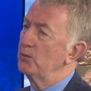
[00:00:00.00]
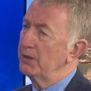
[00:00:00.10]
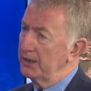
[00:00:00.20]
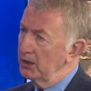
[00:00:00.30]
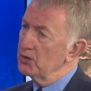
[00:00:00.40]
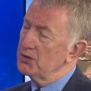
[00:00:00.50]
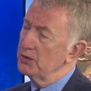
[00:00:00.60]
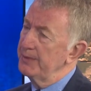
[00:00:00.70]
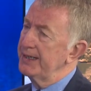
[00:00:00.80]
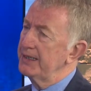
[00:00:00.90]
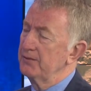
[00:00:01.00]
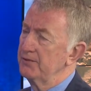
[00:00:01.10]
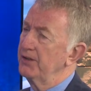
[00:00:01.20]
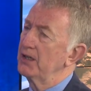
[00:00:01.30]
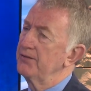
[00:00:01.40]
we look to America and
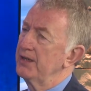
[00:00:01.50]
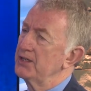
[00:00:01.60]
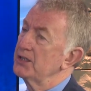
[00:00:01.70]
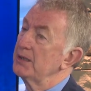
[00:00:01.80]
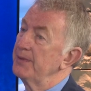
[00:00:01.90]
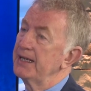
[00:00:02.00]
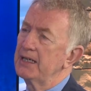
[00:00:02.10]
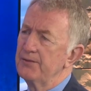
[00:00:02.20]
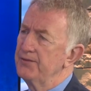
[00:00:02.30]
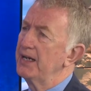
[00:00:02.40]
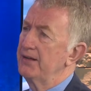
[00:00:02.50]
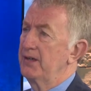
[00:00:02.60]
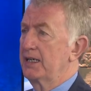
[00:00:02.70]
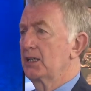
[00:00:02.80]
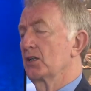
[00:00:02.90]
follow events in America very,
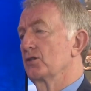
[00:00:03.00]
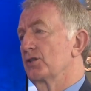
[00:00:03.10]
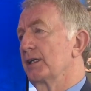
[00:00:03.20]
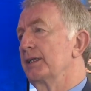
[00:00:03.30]
very closely.